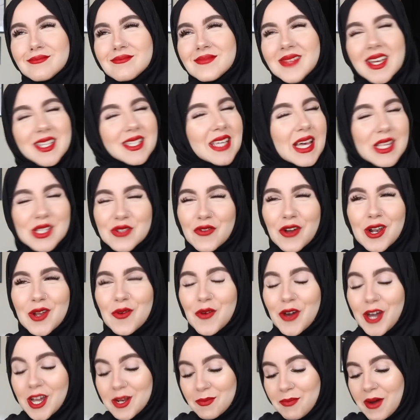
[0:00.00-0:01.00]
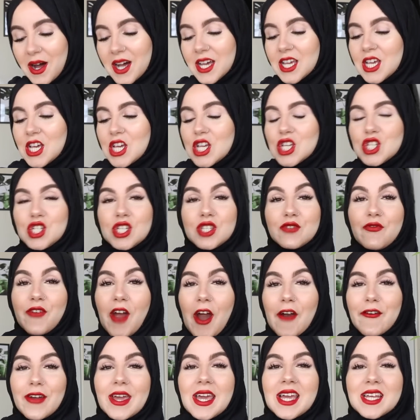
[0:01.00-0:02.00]
That sounds really weird, but she's
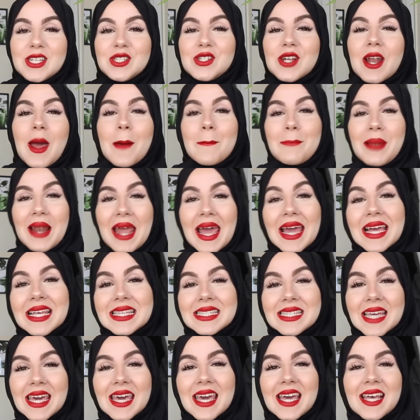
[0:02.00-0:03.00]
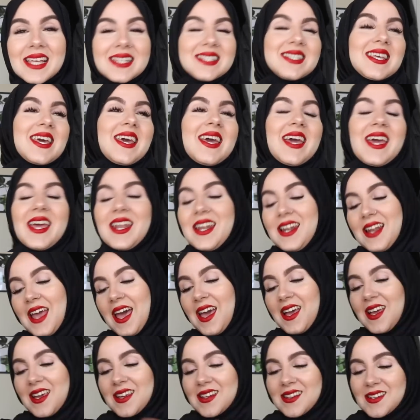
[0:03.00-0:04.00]
very into like blazers and
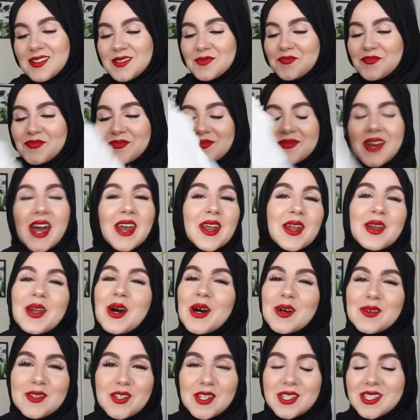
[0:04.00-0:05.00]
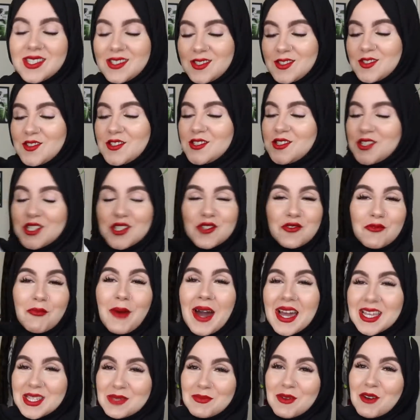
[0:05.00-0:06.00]
like, I don't know, just just
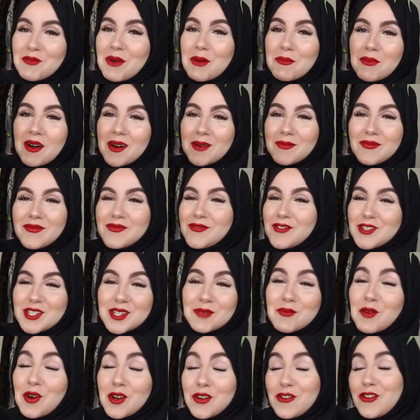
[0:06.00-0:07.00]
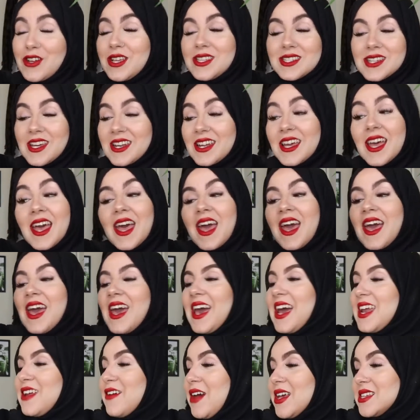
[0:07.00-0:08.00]
reminds me of my mom for some odd reason.
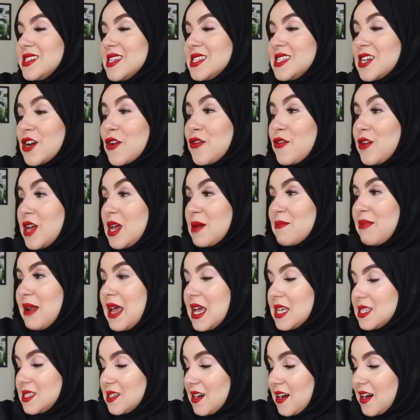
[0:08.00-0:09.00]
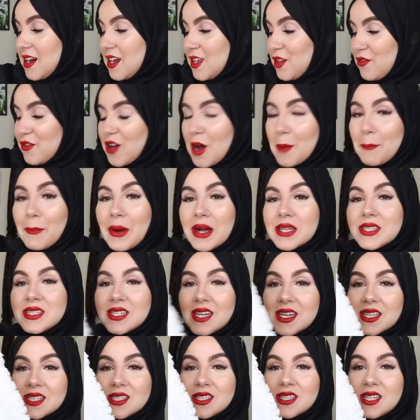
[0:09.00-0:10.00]
Anyways, it's a cream blazer. You've got
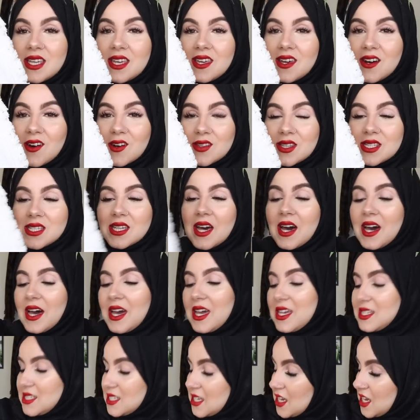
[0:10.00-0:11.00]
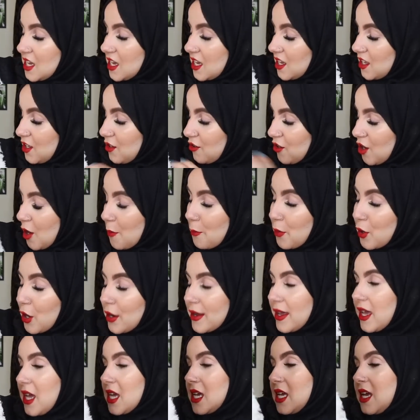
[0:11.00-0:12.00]
buttons here on the sides, you got a
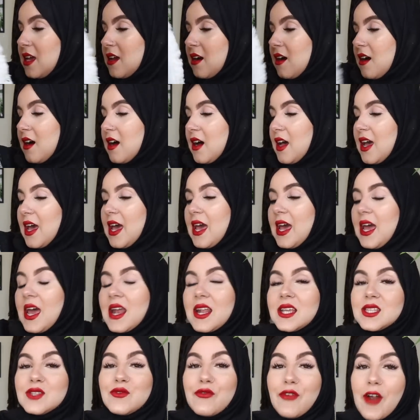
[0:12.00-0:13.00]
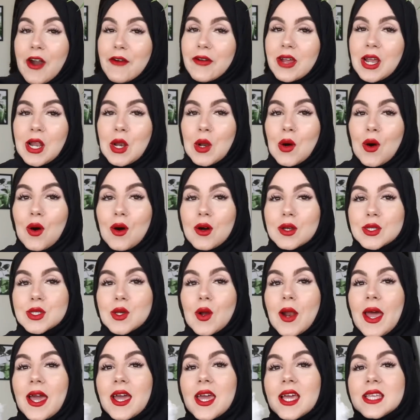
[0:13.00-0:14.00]
pocket here, and it's very long,
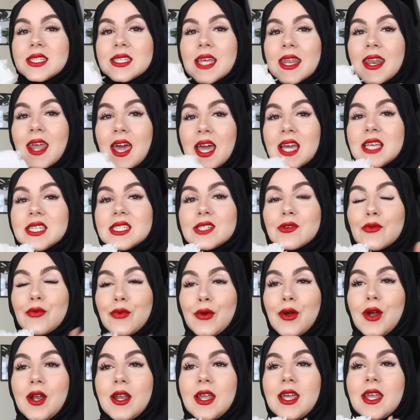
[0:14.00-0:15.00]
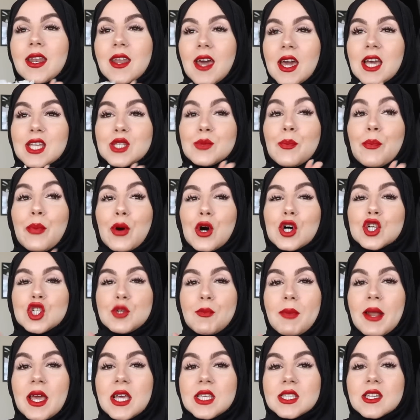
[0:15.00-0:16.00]
so like it's a nice, really nice posh
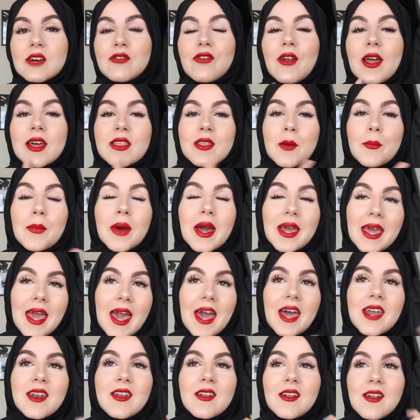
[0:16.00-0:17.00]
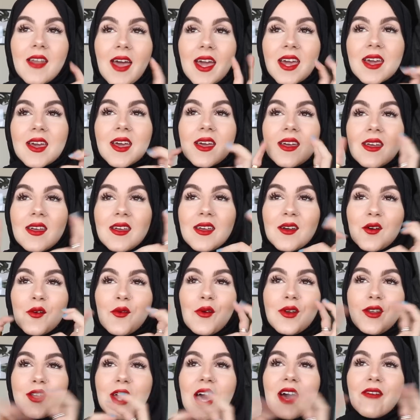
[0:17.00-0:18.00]
blazer for like the, again, like
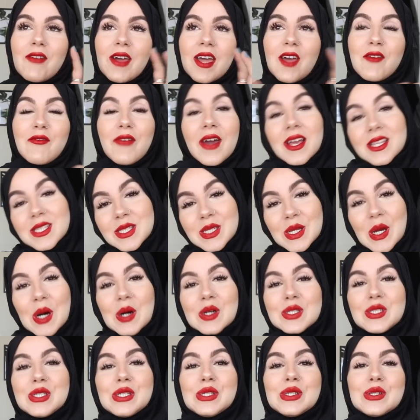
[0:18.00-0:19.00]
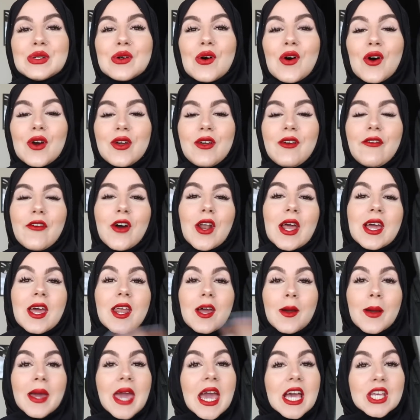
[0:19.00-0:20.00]
when you have like events to go to, or you've got like
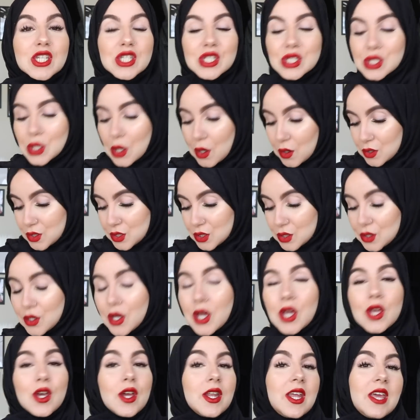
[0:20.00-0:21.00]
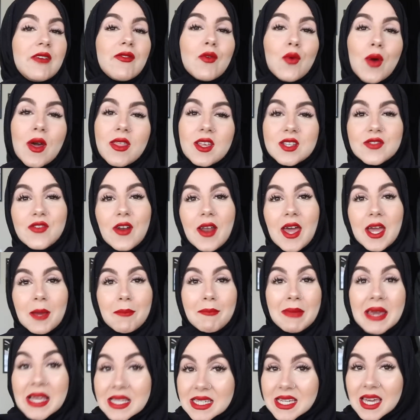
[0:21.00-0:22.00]
an occasion to go to. You can even wear this for like
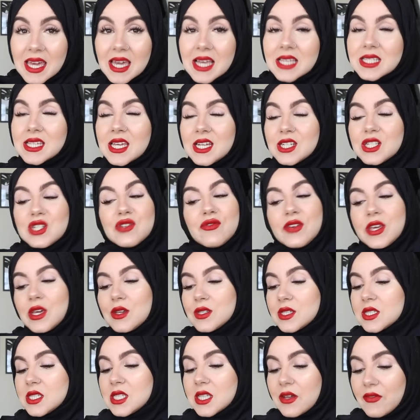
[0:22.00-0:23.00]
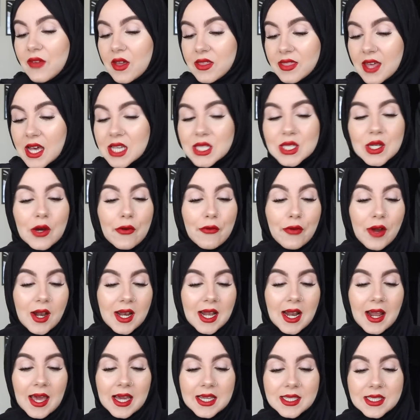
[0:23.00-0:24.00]
meetings, interviews and stuff like that, so I
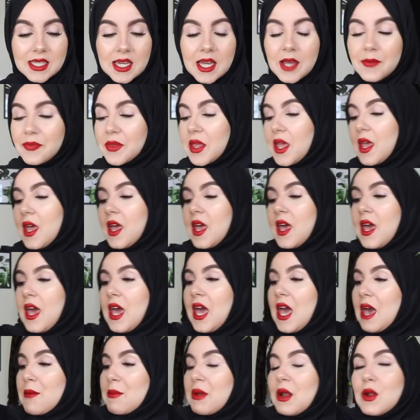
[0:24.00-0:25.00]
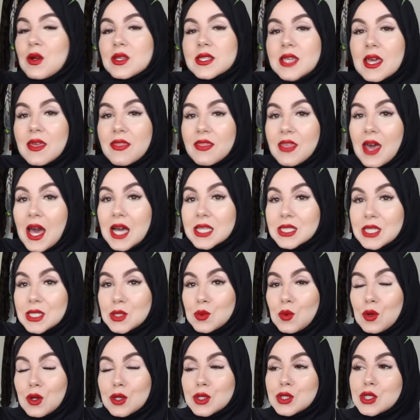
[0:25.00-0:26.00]
really liked it. Um, it looks like that.
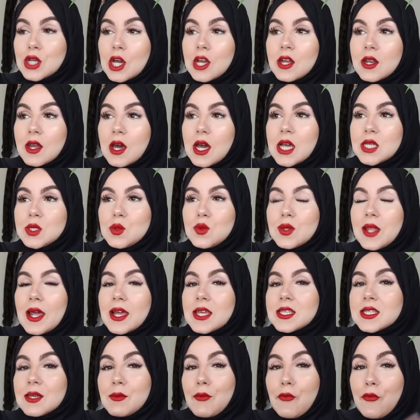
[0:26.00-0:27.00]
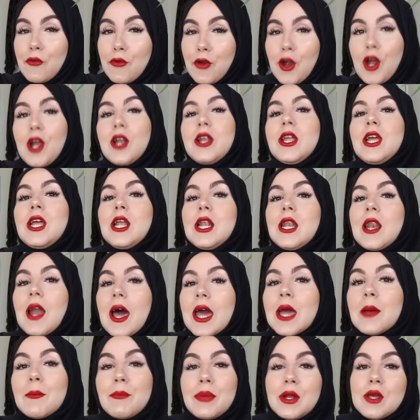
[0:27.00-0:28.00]
This will look so nice with like some really
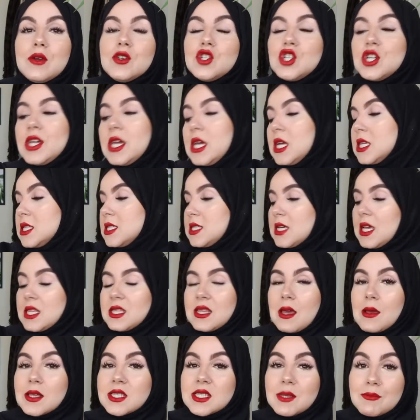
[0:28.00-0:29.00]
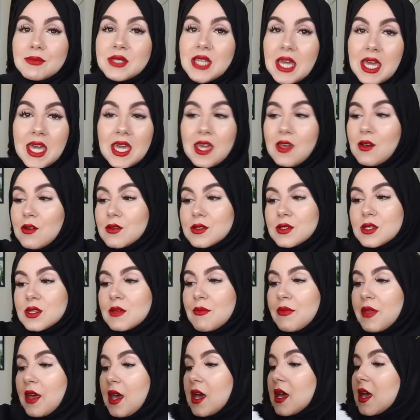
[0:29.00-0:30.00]
light blue jeans and like some heels or
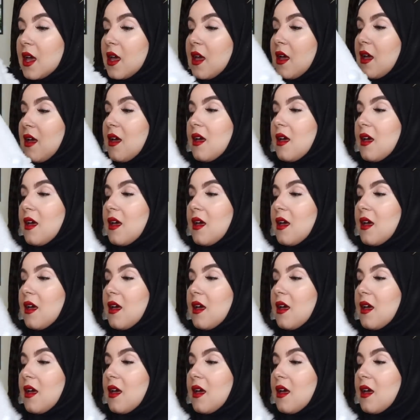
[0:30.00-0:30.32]
something.